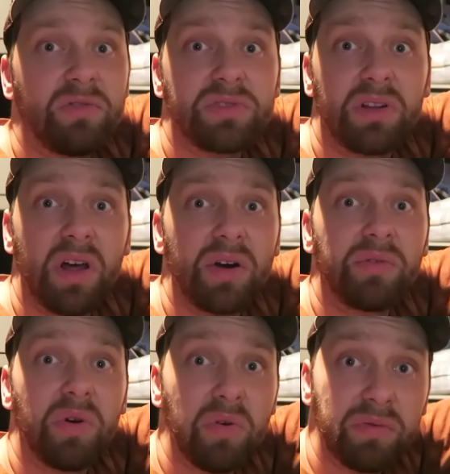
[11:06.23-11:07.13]
I know it was a lot
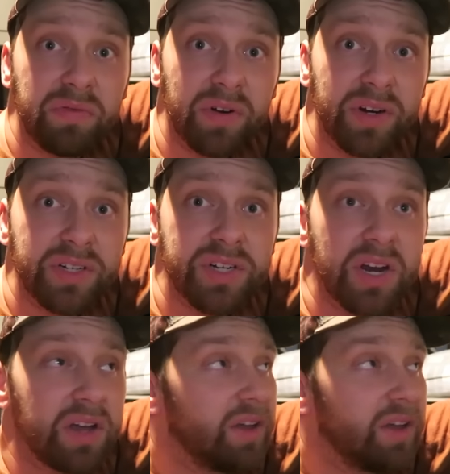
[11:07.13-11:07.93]
of road footage.